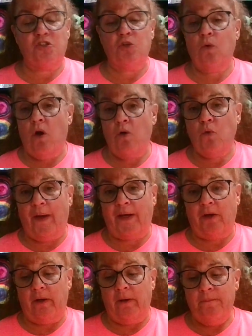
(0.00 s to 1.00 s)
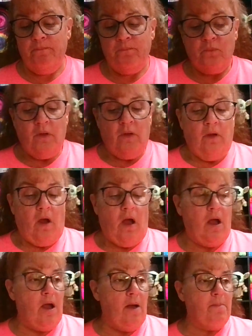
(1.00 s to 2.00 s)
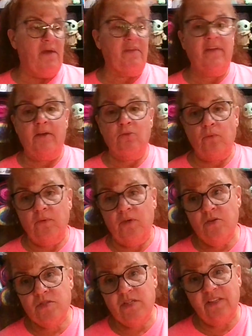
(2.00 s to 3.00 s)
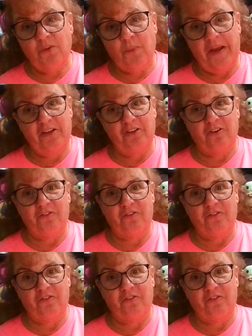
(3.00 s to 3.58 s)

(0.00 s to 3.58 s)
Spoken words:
do go quicker than using the regular